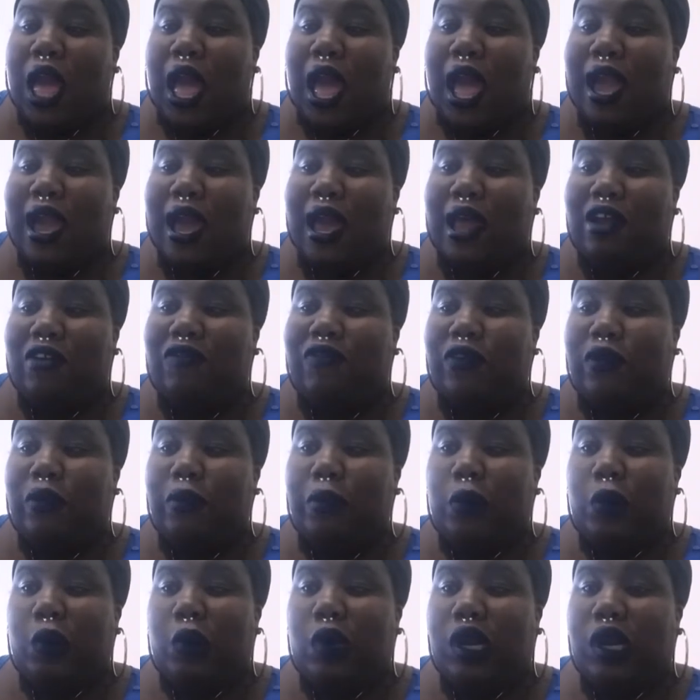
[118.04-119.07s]
I got a few
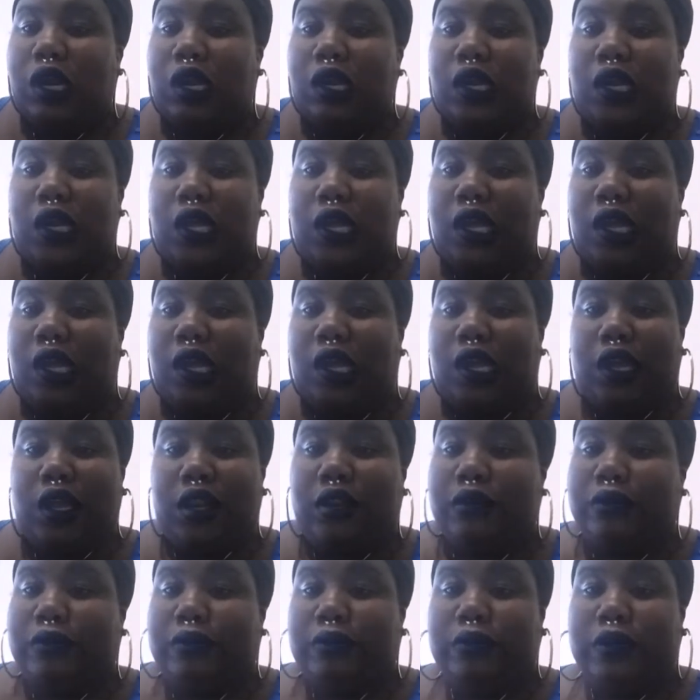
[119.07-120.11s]
more,
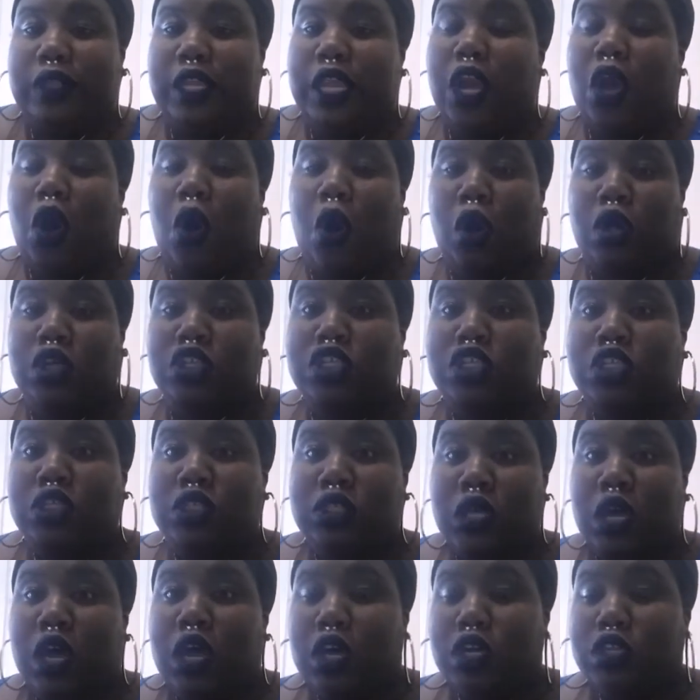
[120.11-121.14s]
and they all
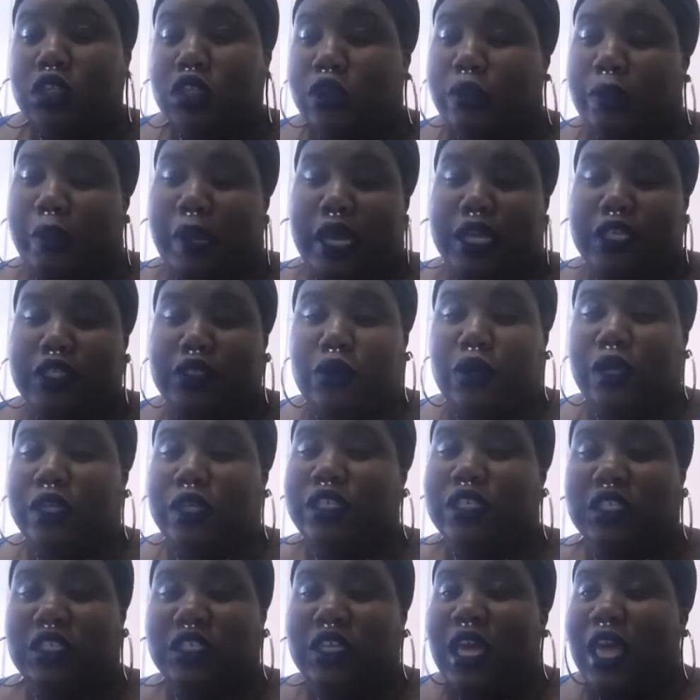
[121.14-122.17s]
suck so bad. So I
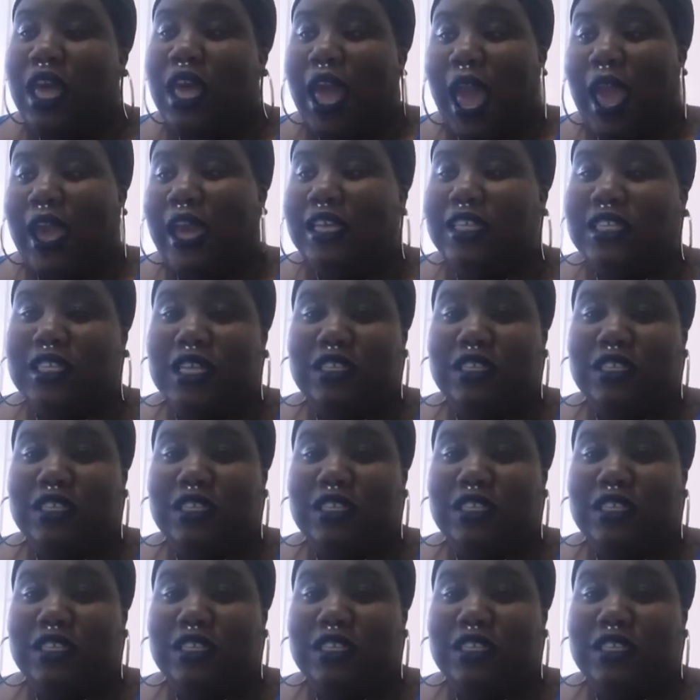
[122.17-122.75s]
just, I guess it